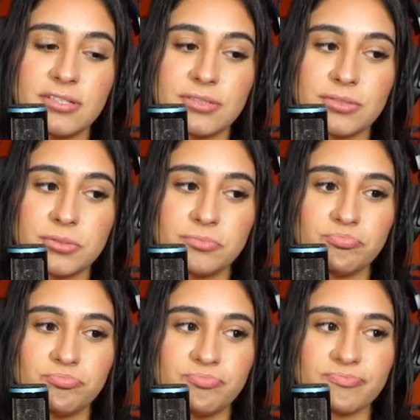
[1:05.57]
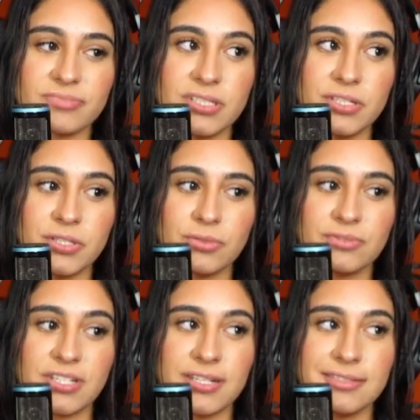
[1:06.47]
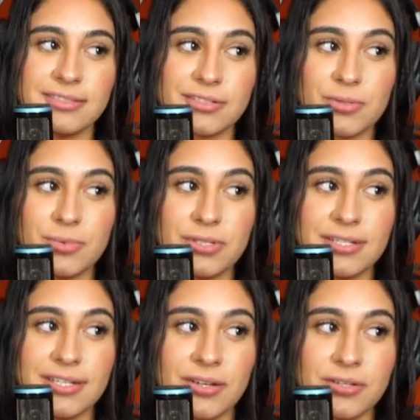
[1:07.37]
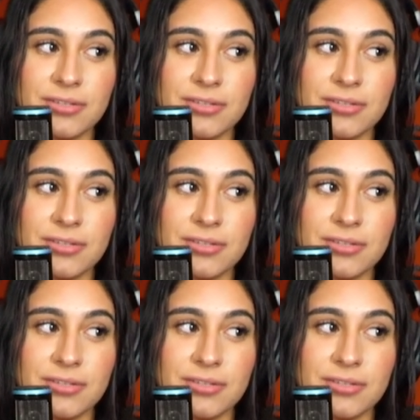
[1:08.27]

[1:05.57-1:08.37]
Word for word: here, you know, changing the community out